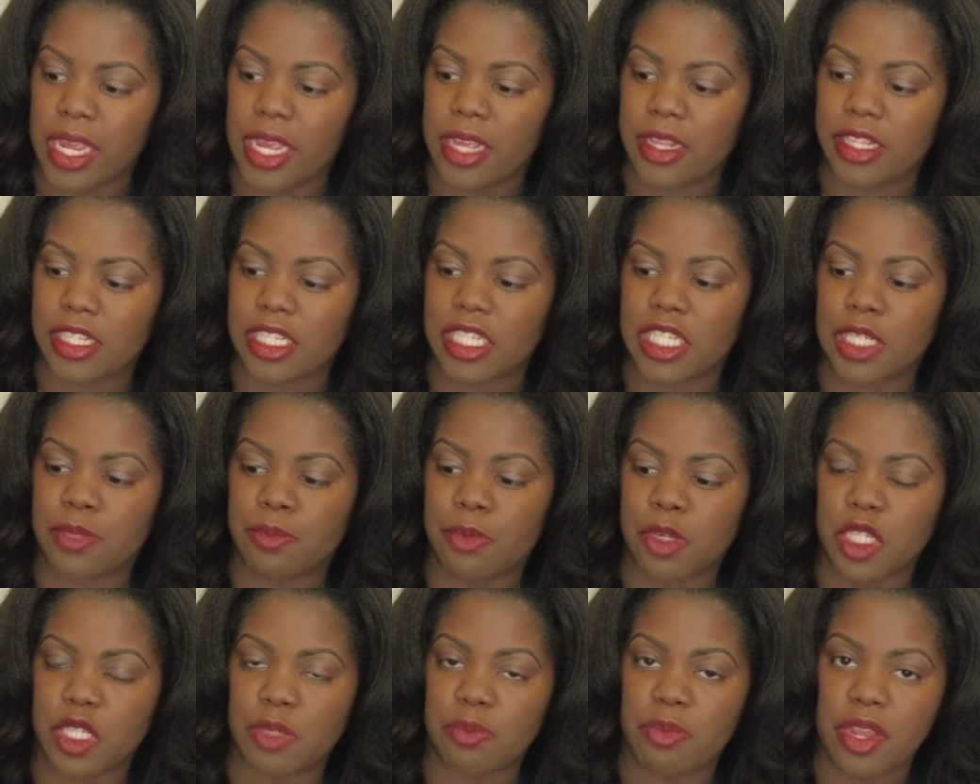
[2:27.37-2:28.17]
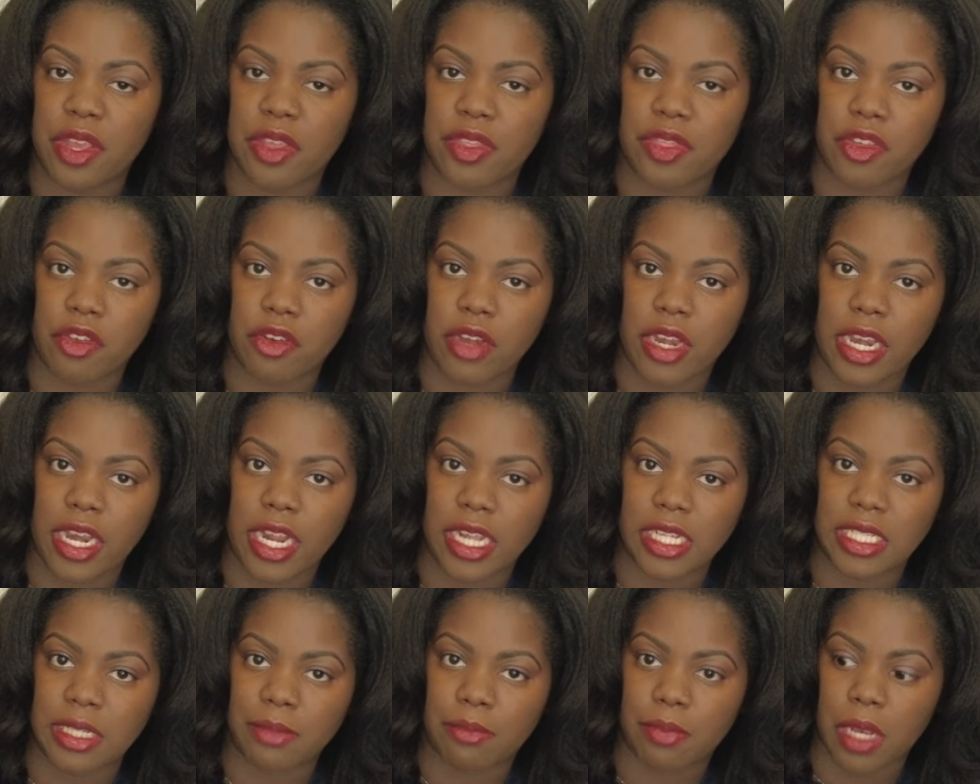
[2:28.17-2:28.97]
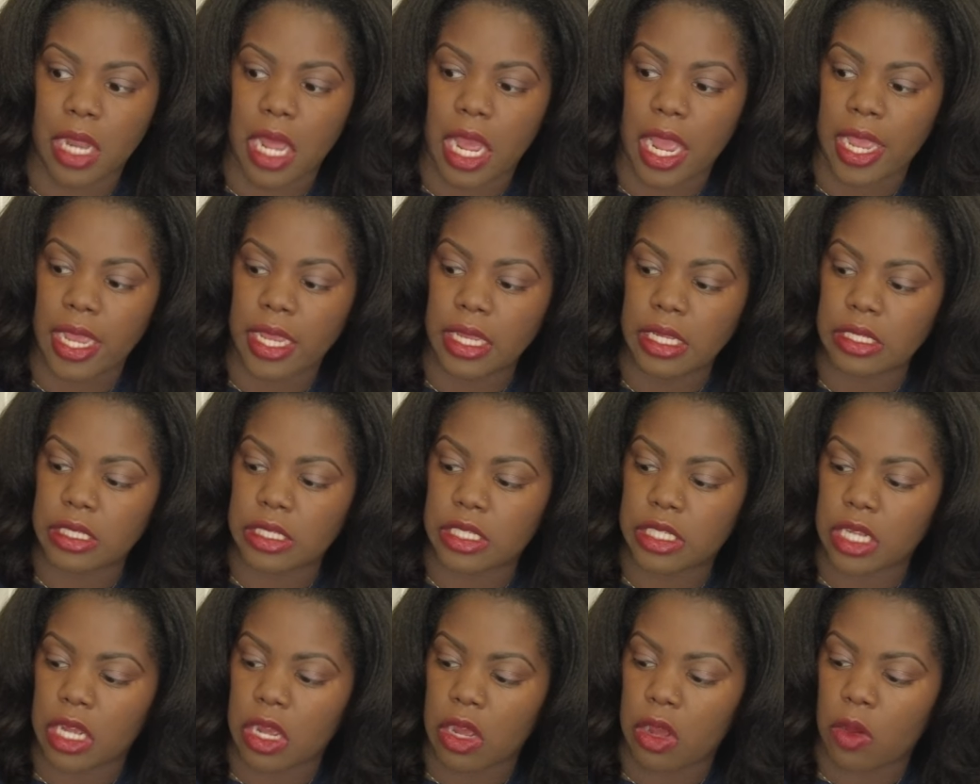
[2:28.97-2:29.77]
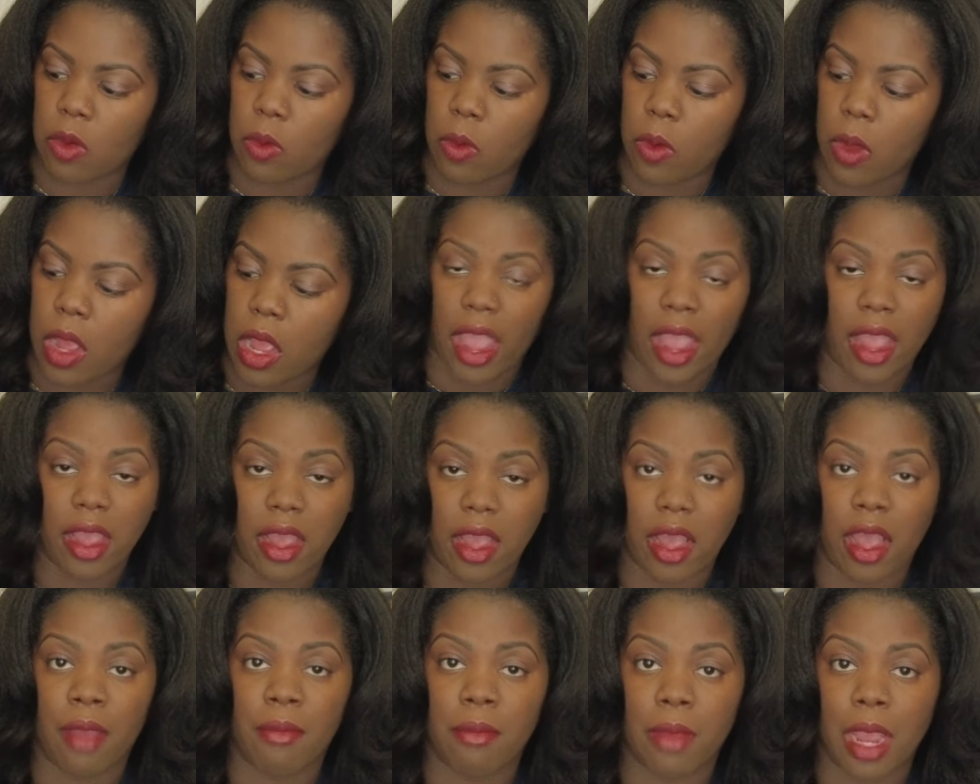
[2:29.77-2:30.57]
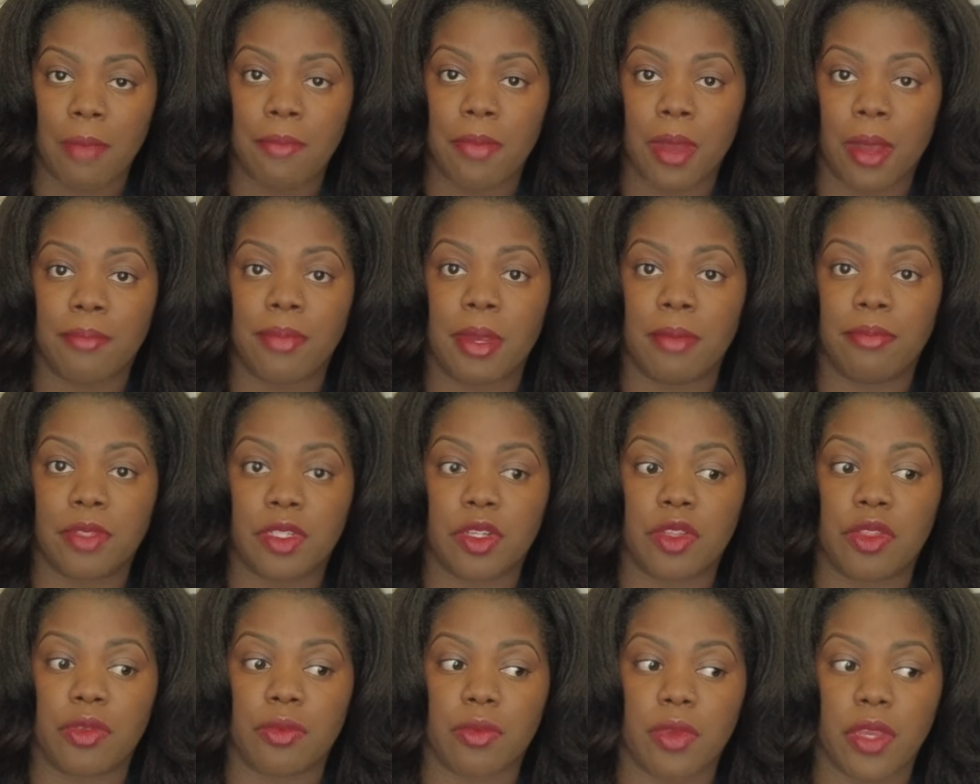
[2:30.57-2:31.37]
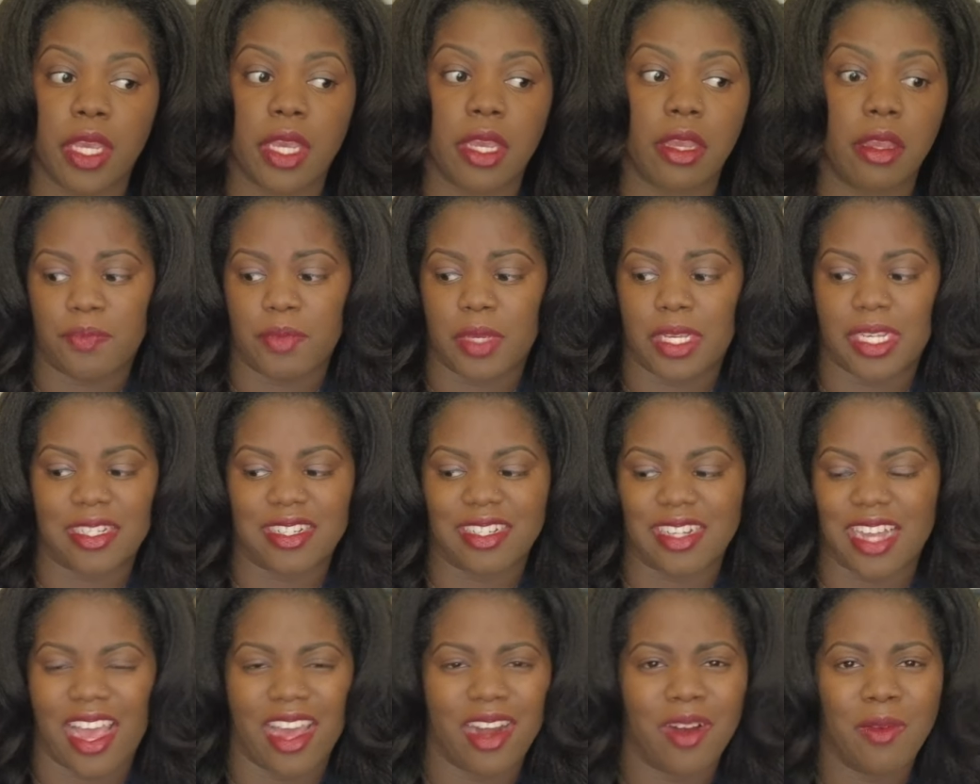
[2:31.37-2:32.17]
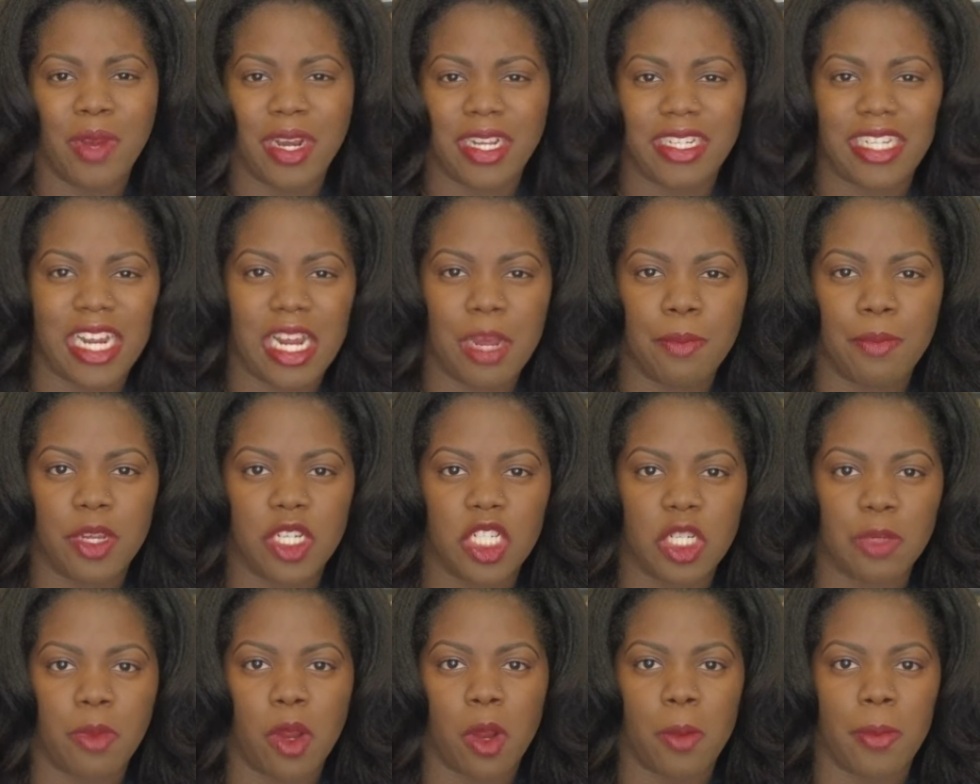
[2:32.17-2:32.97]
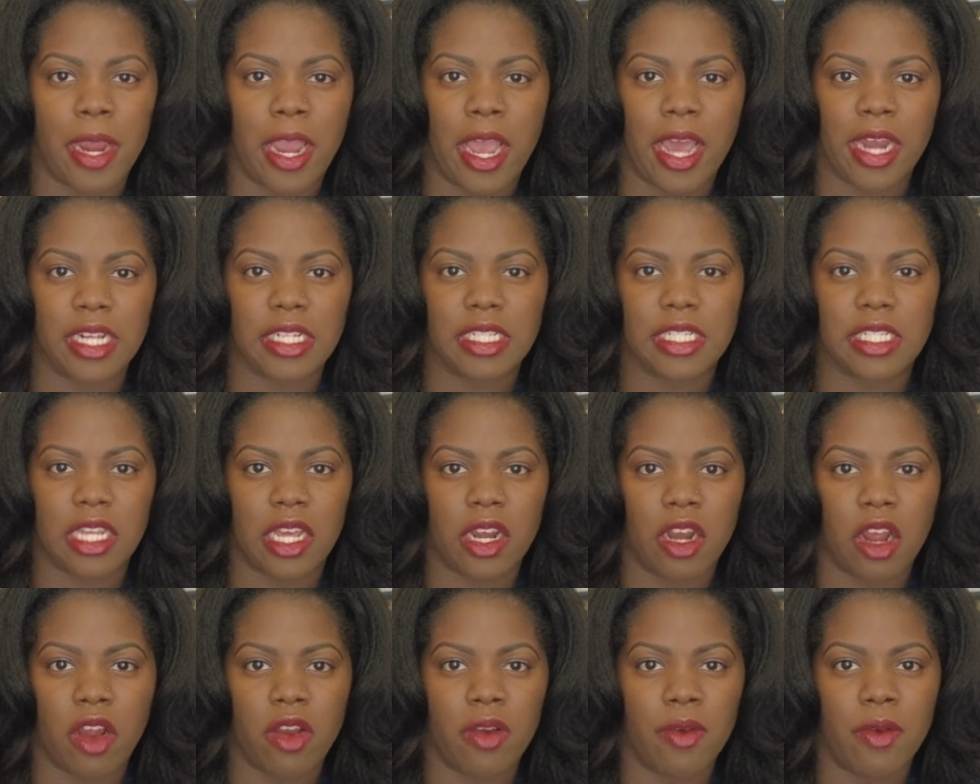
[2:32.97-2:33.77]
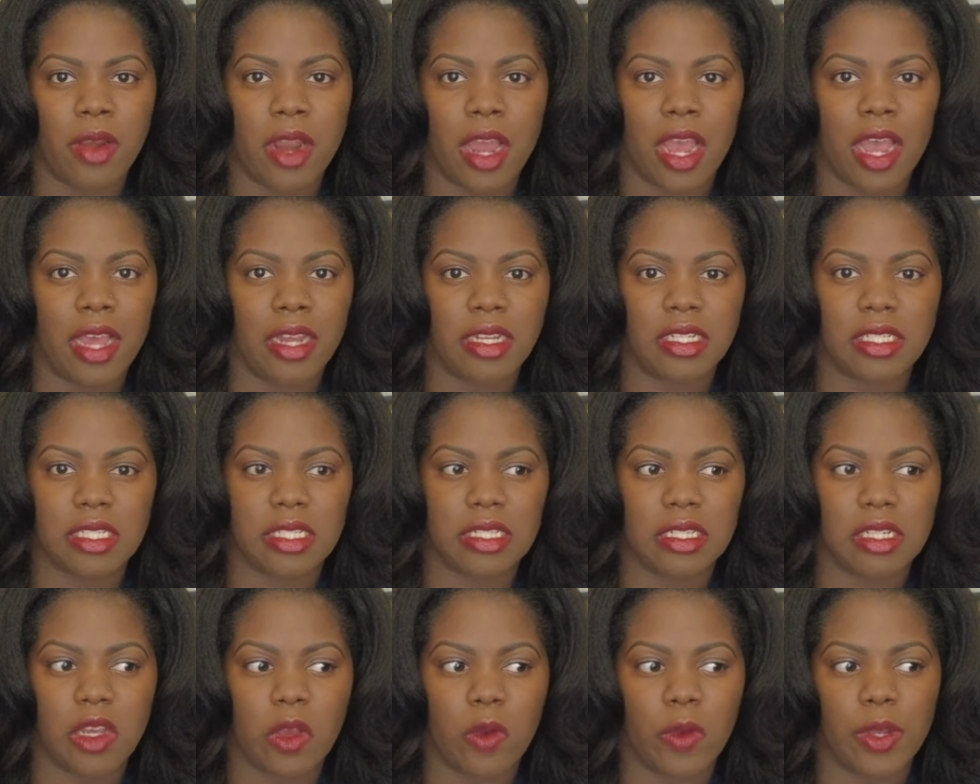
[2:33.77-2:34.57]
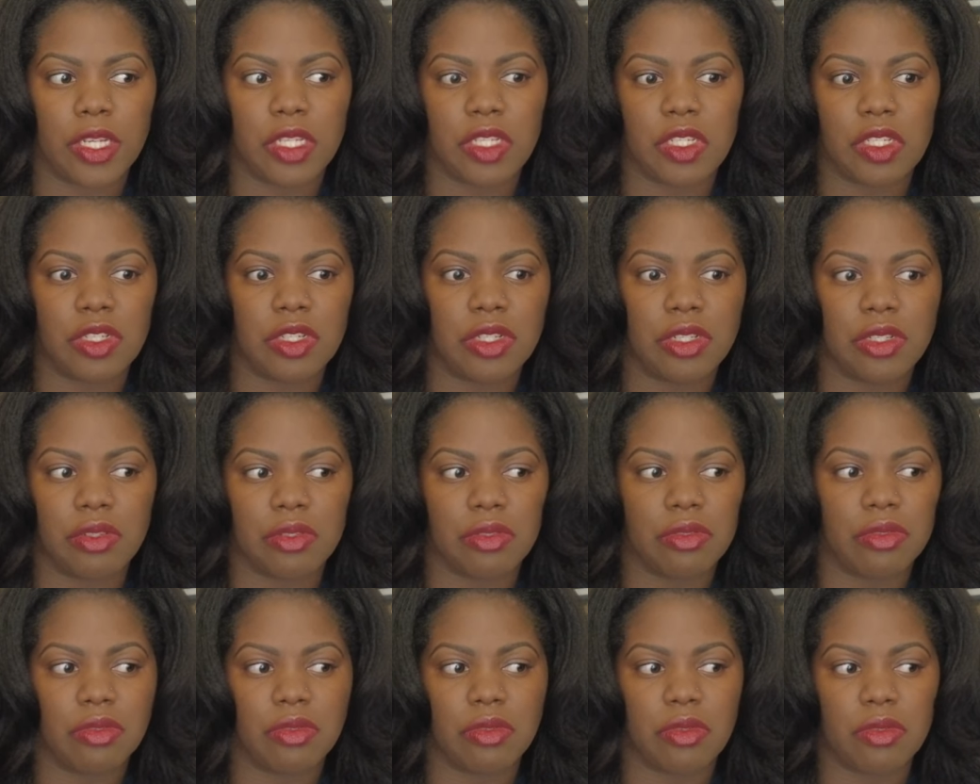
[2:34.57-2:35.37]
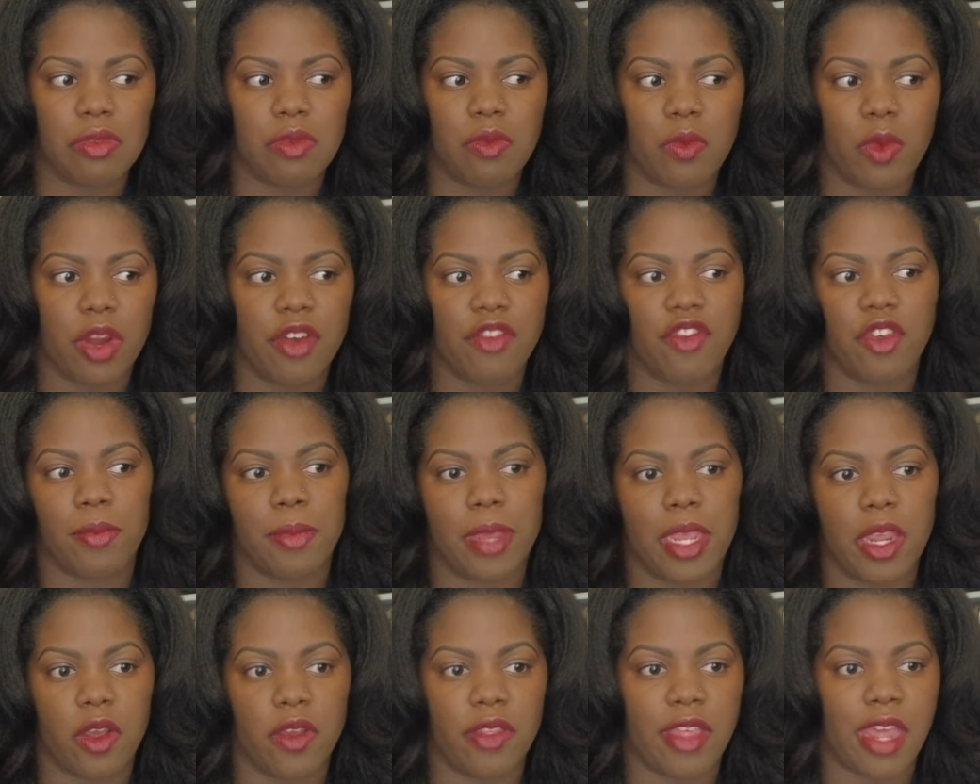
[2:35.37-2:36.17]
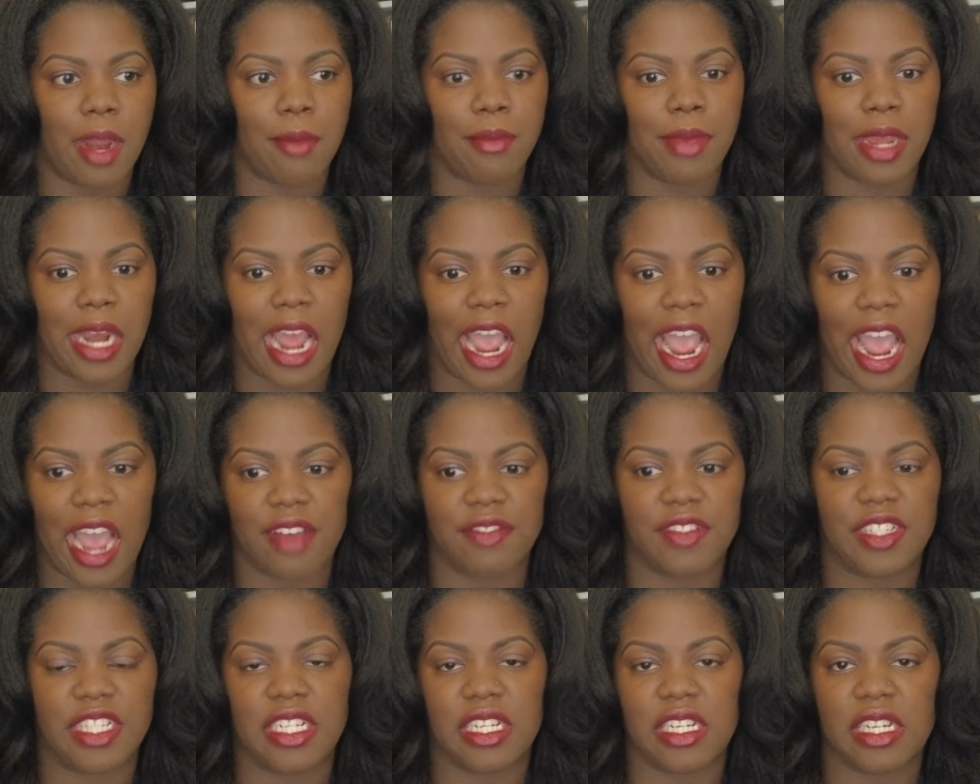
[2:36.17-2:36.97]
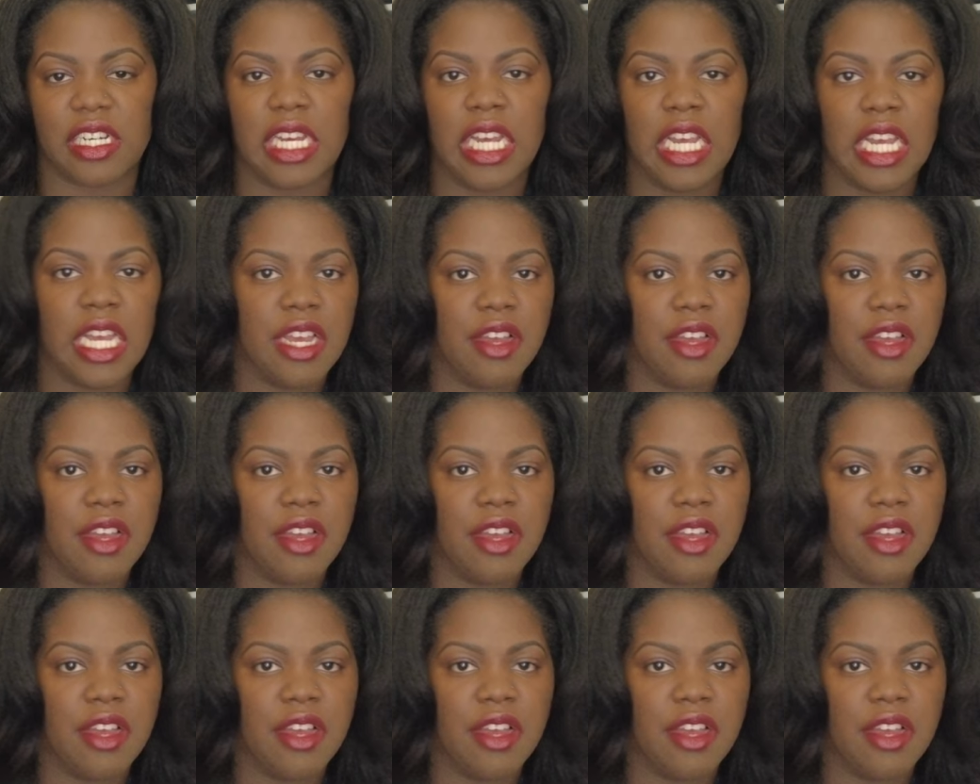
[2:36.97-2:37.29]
This is supposed to be a 30-day supply. So hell, I might bump up to 3 because I don't want to take a bunch of antibiotics that are not going to work for me, or that I'm going to have to,